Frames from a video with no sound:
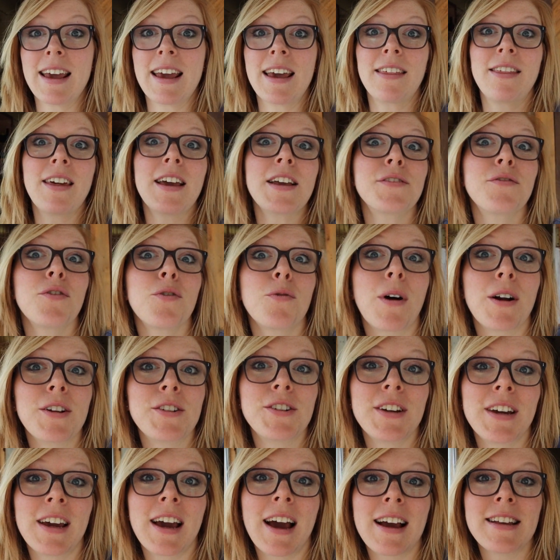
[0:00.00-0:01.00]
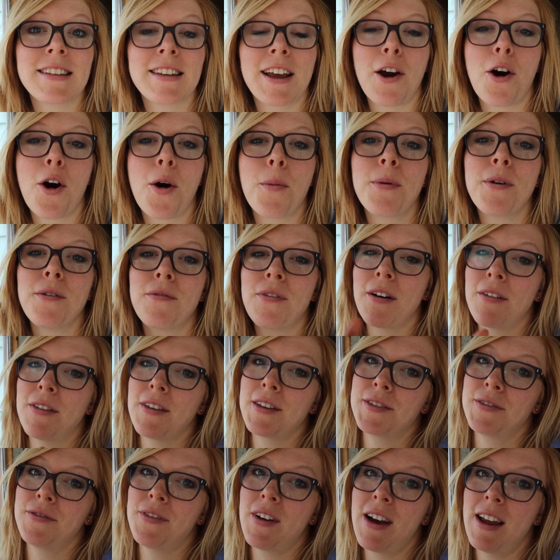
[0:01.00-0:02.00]
Thanks for watching, guys. I hope you found
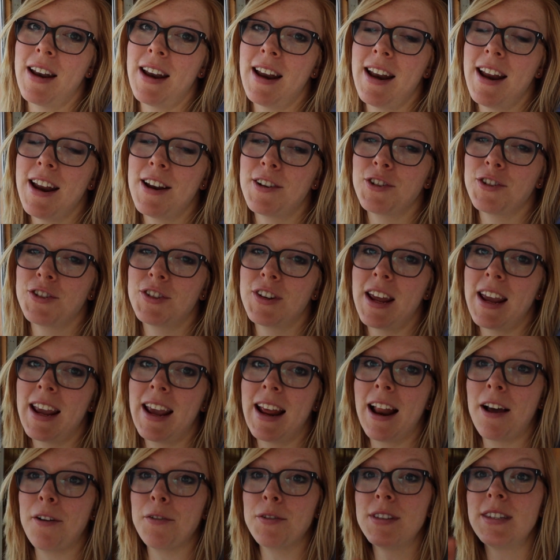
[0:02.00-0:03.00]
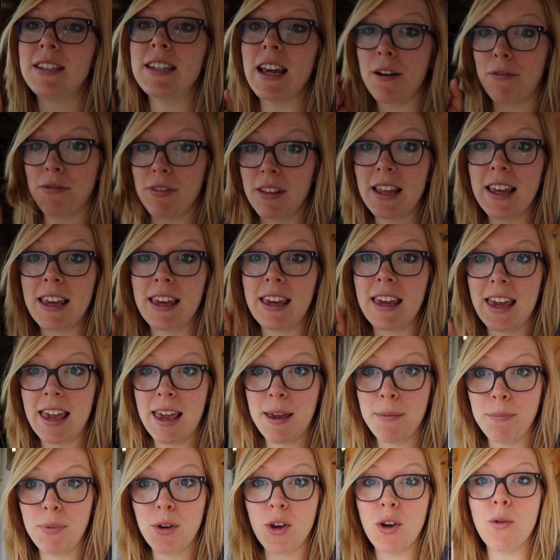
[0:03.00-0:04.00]
this fun and interesting, and I'll definitely
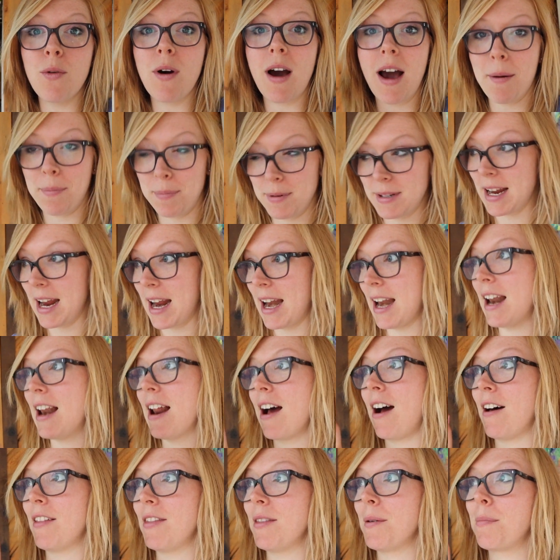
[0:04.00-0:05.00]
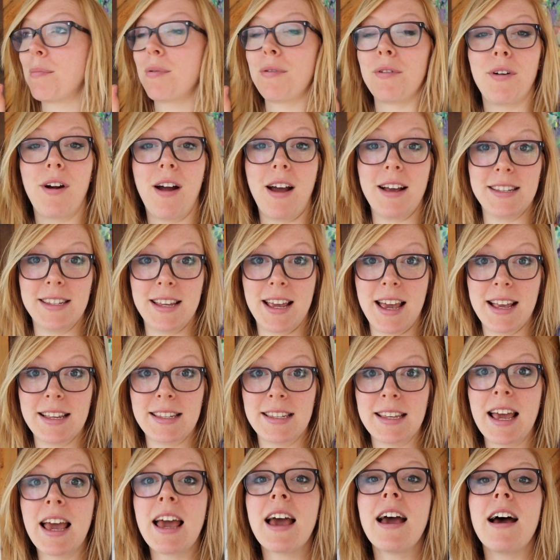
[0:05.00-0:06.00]
keep you updated on the
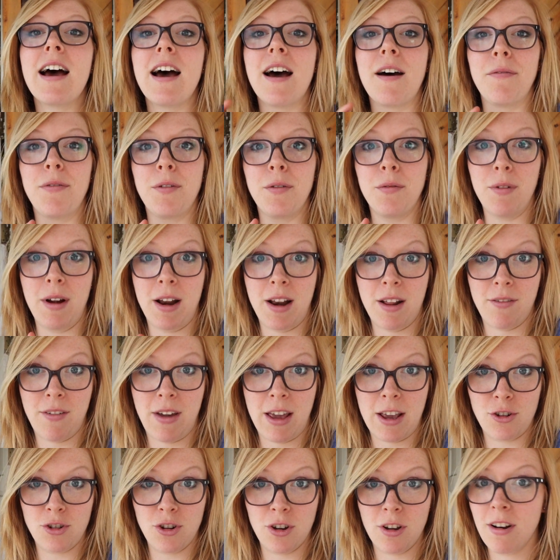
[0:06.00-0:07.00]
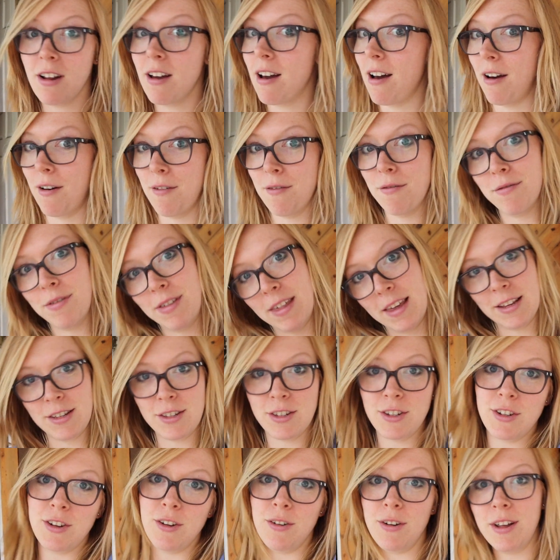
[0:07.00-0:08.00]
process of the renovation of these
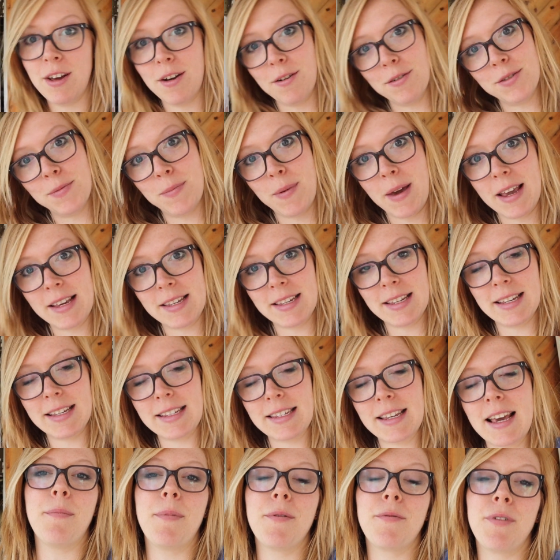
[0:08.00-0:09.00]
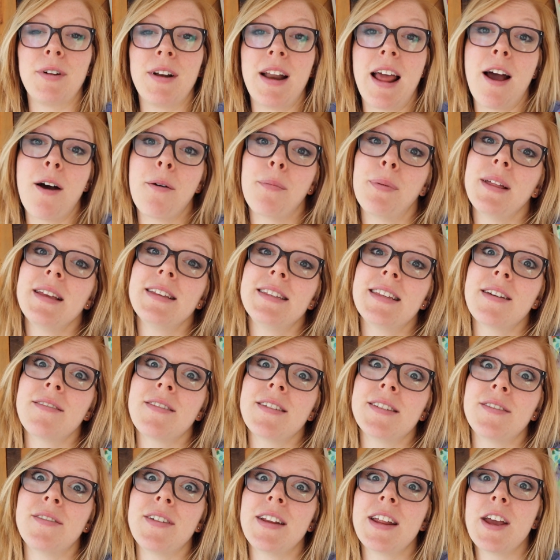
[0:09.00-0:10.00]
studio spaces. But for now, please give
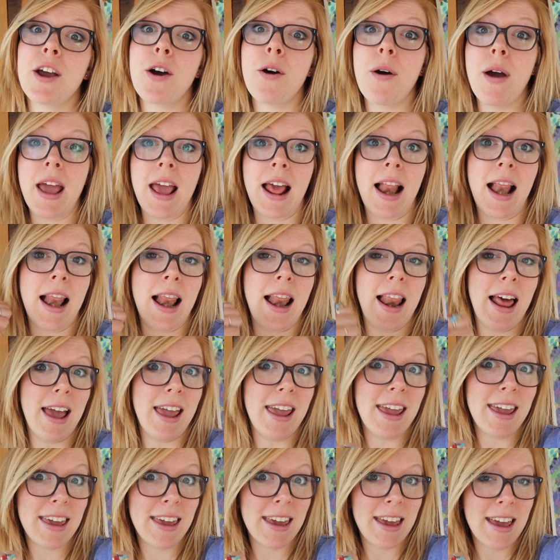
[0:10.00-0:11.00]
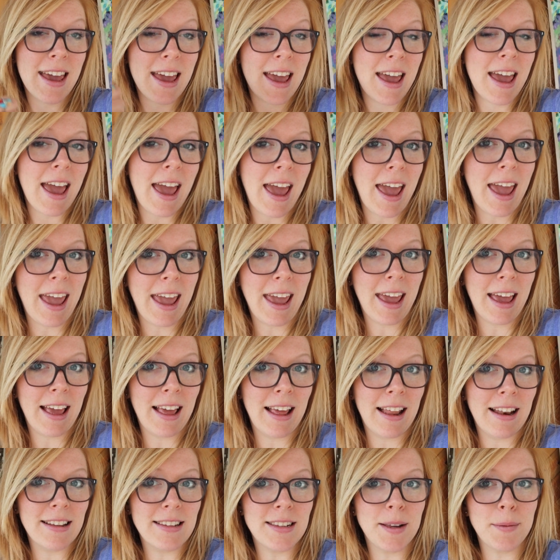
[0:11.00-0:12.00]
this video a like
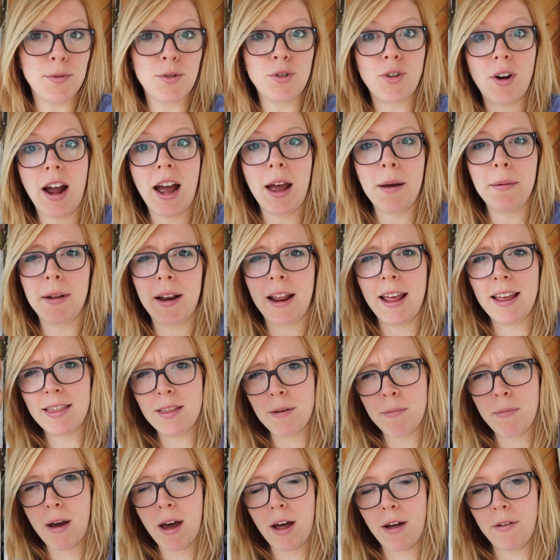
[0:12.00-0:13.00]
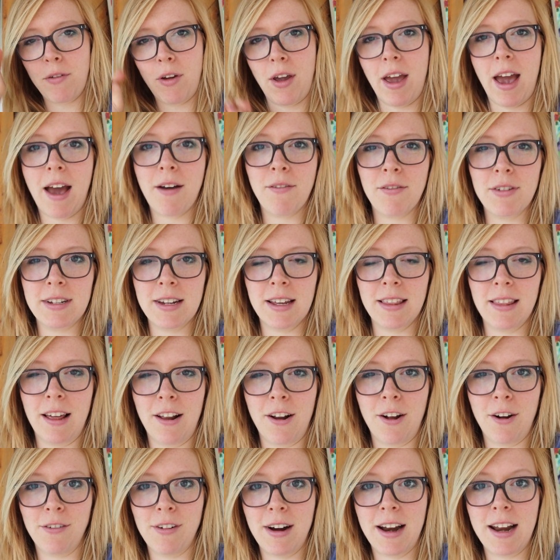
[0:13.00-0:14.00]
and subscribe and hit the bell if you haven't done that
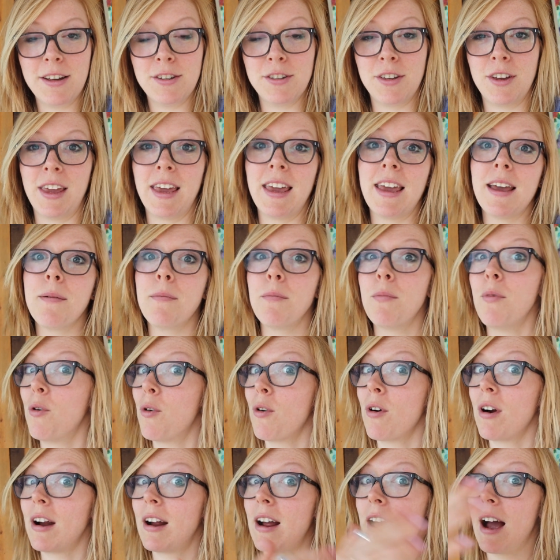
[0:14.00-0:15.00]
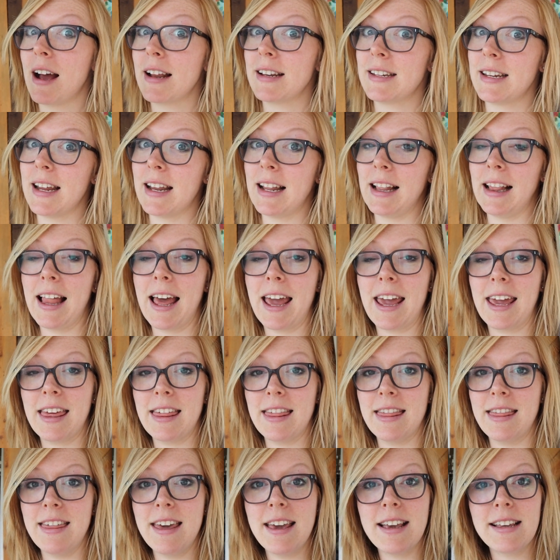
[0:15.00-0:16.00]
already, so you can get more content
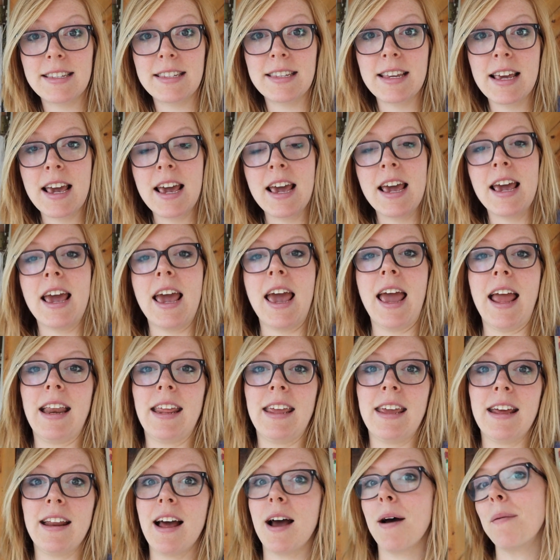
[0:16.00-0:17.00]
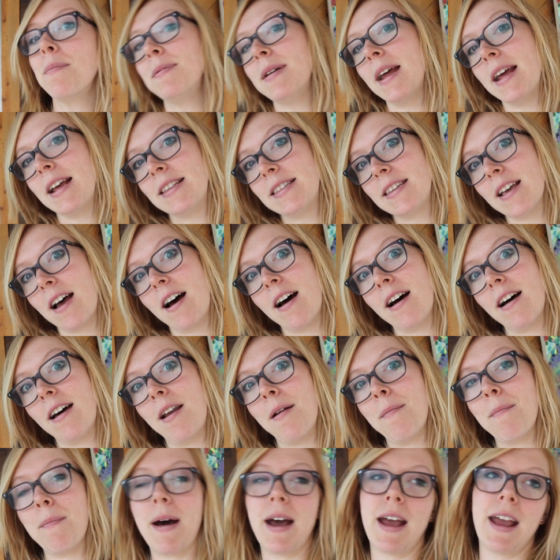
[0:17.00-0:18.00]
like this and get updates
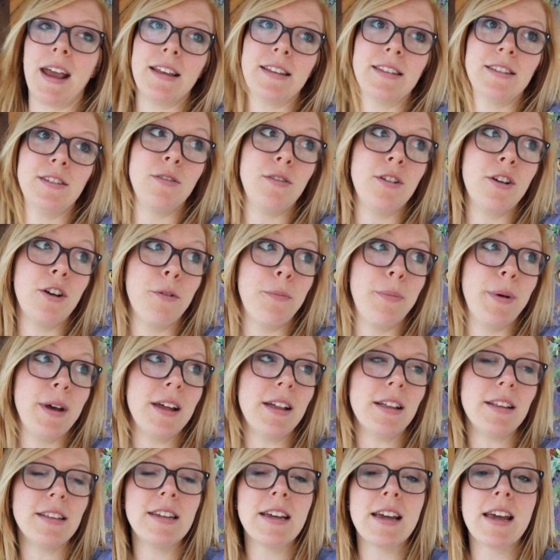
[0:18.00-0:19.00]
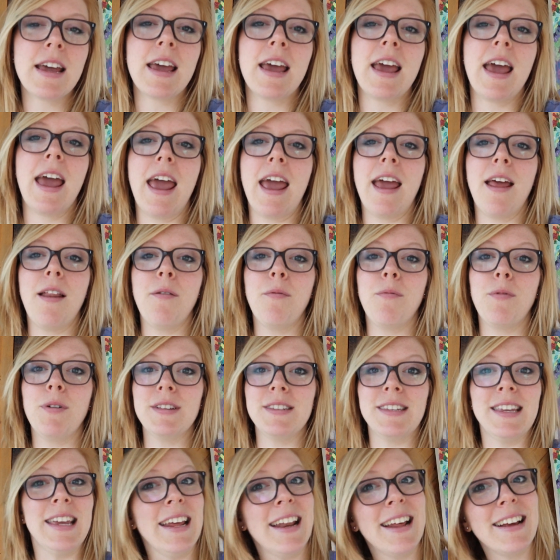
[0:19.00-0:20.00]
on my studio build. And we'll
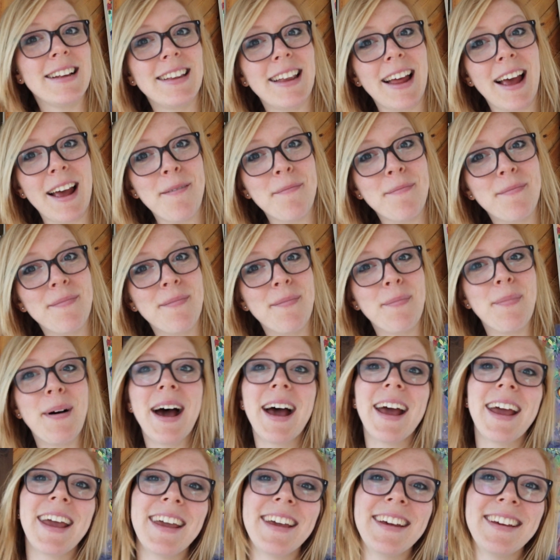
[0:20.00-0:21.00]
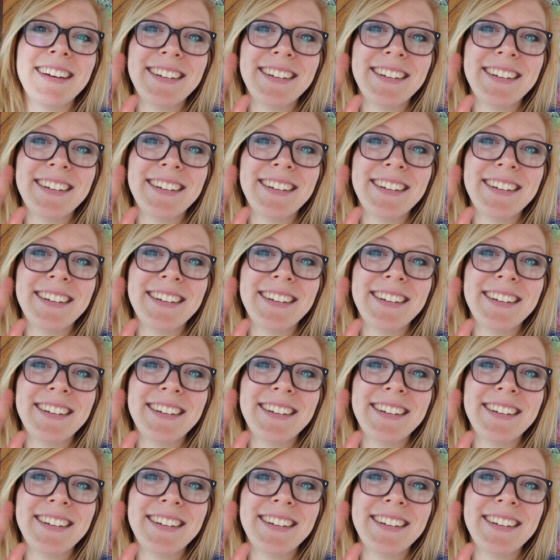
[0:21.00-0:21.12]
see you next time. Bye.